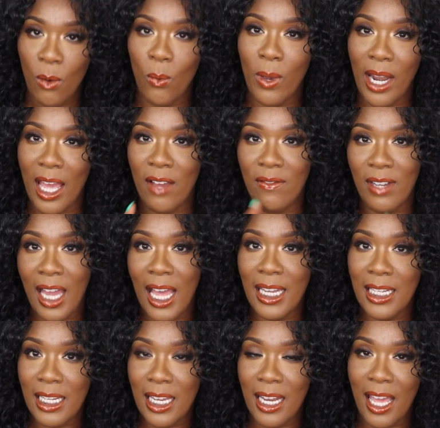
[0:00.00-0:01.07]
what I have not
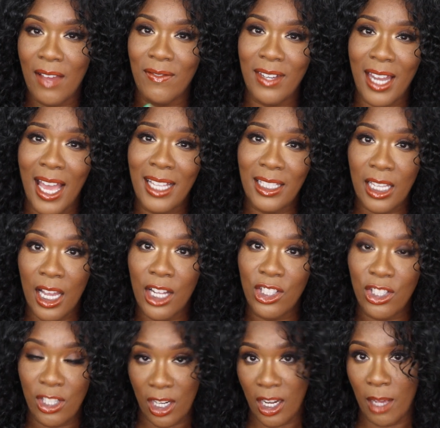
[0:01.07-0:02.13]
done, I have not
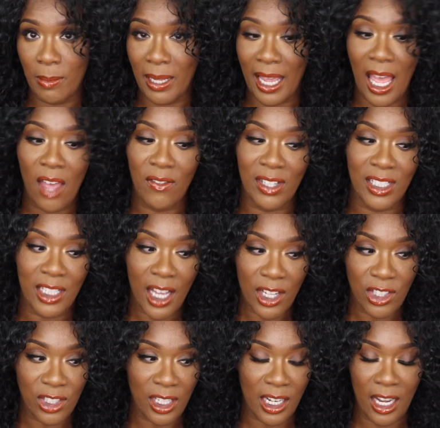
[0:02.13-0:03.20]
touched it up. Like, I haven't
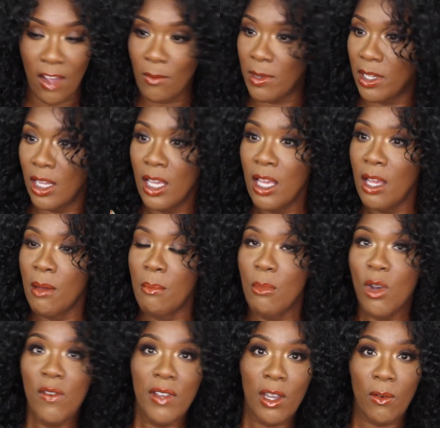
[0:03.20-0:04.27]
touched it, and I've been
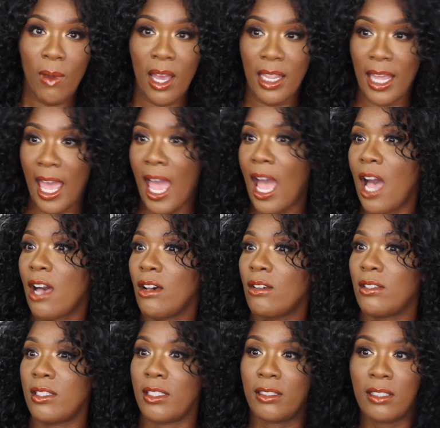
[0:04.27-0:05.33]
moving around the
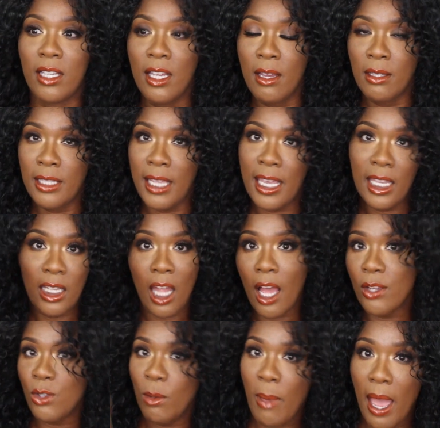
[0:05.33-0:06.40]
house and taking
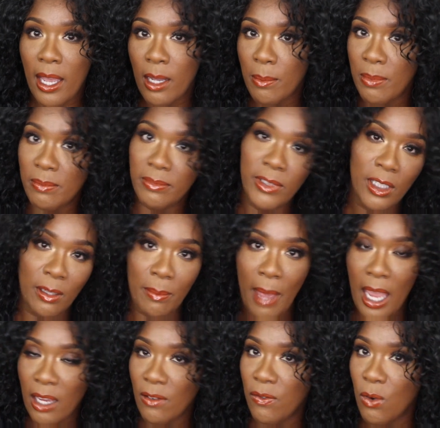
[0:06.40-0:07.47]
laundry back up, you know,
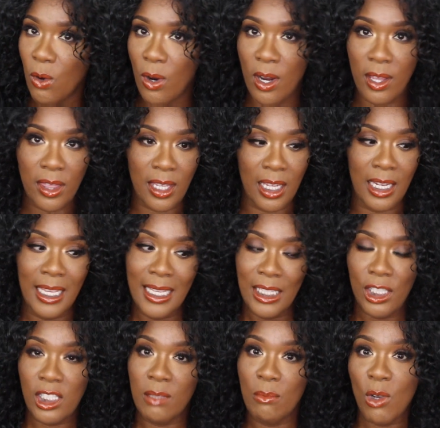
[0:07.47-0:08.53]
back and forth, and
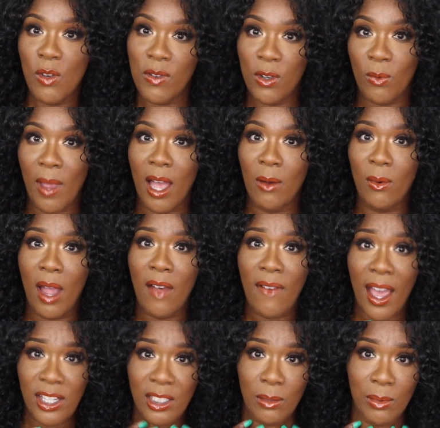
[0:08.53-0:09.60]
just moving around where I
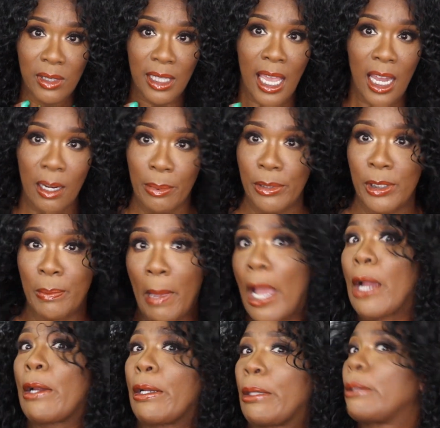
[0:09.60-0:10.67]
actually was kind of
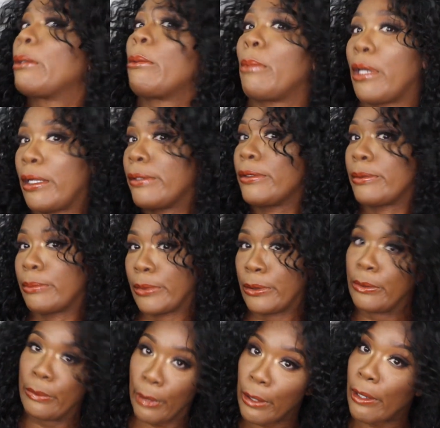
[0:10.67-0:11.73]
perspiring a little bit. It was a
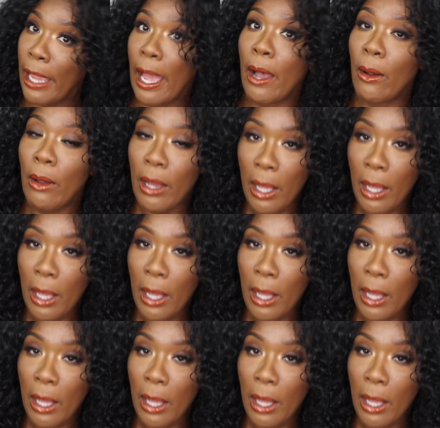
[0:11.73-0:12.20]
little workout,